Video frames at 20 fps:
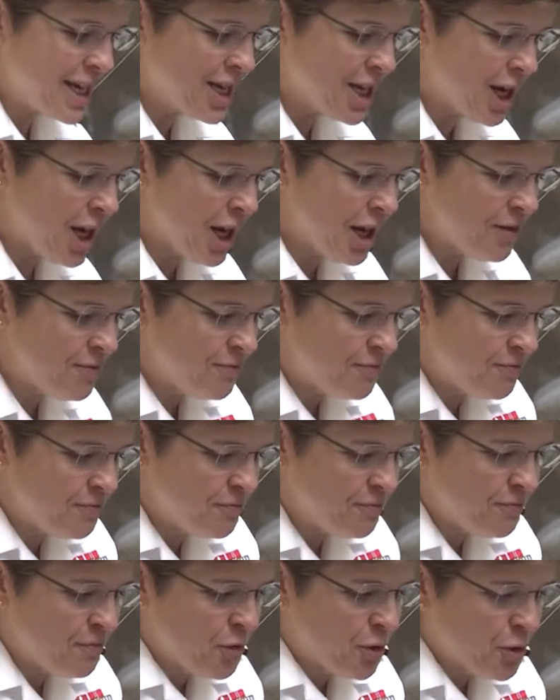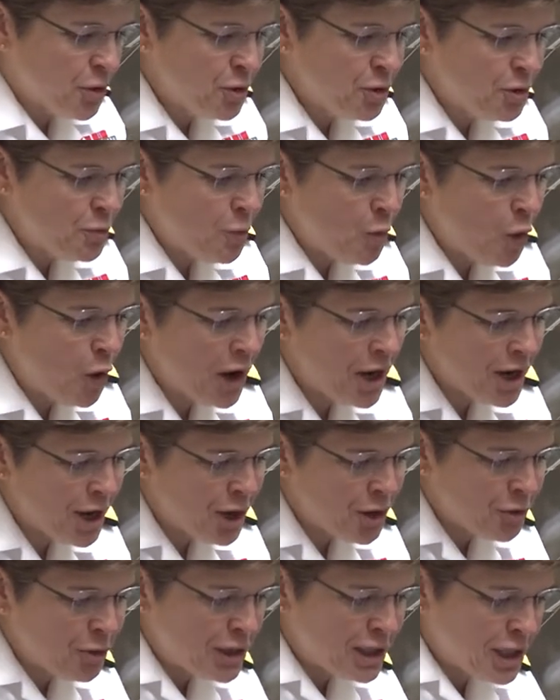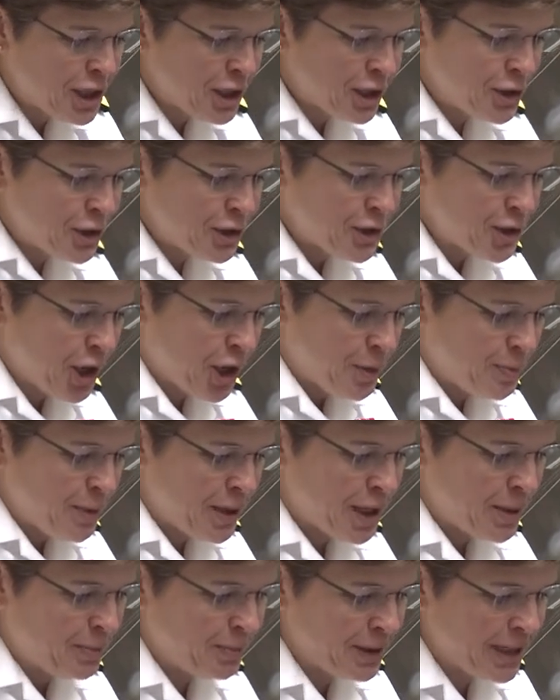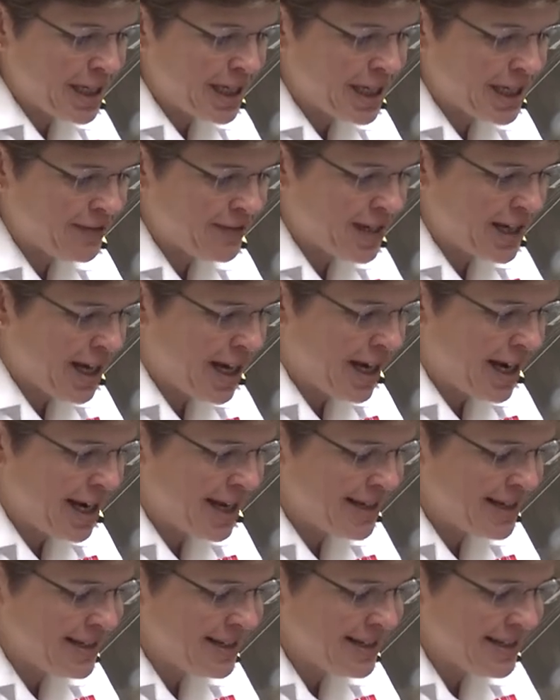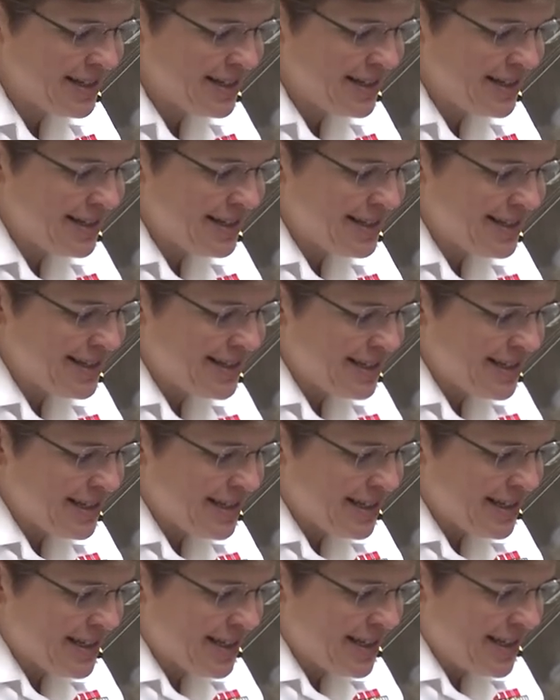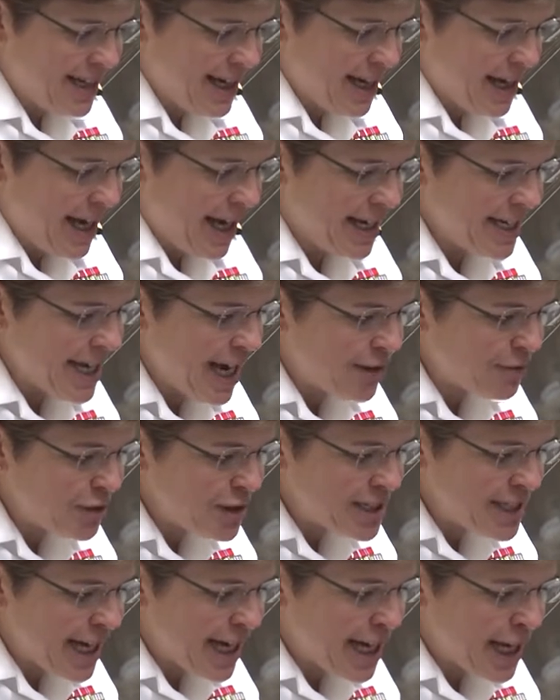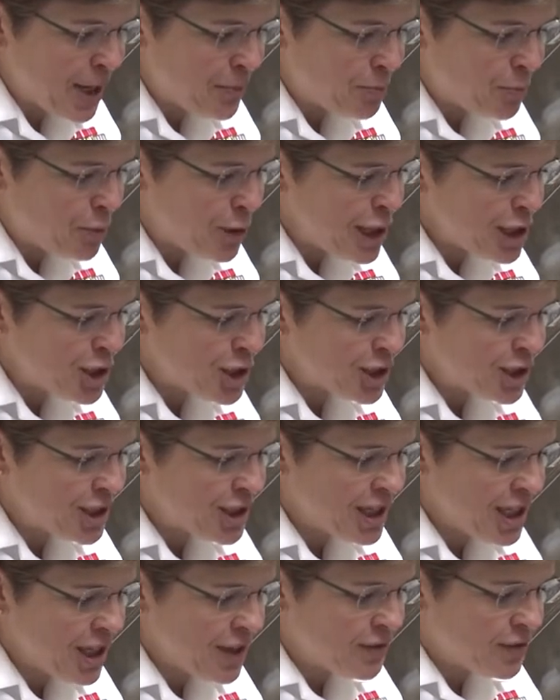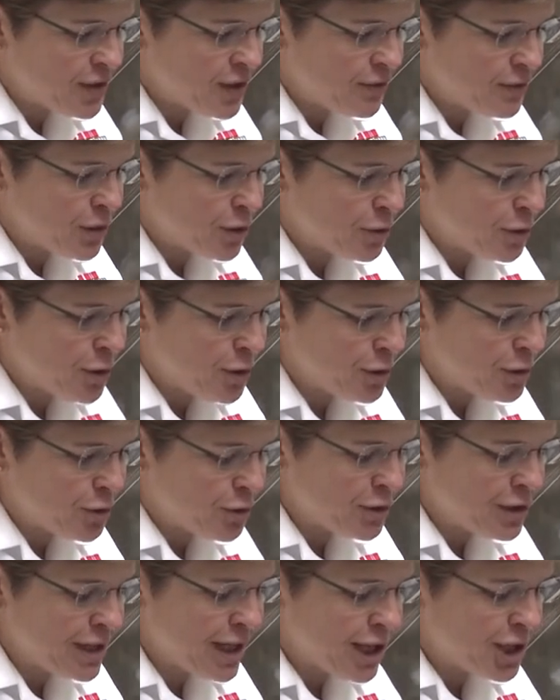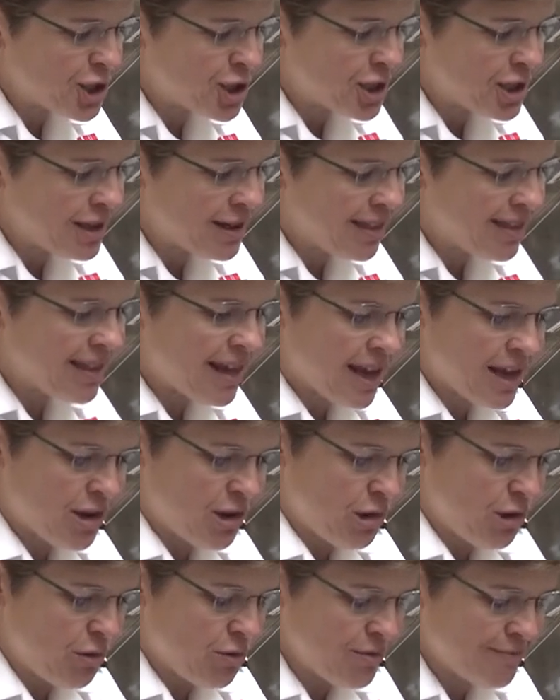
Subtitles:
God, for whom 100 years are but a blink of an eye, and every day a precious gift of your own creation, thank you.